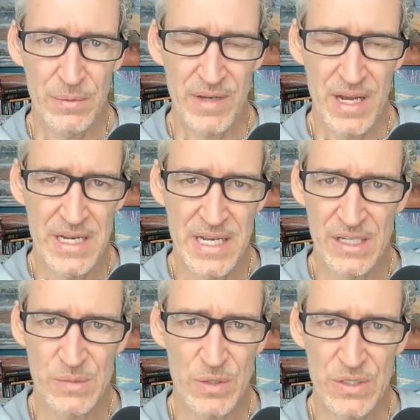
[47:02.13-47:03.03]
in. We've got an in
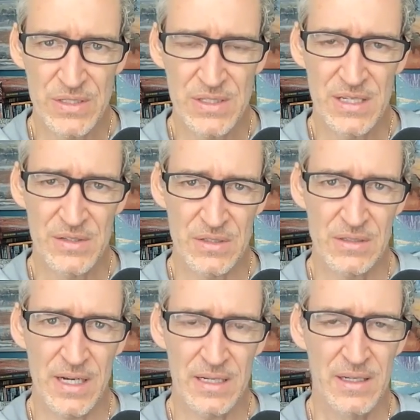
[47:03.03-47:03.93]
house person. Sales are
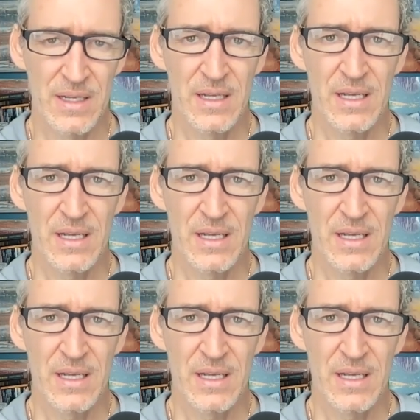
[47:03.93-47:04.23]
great.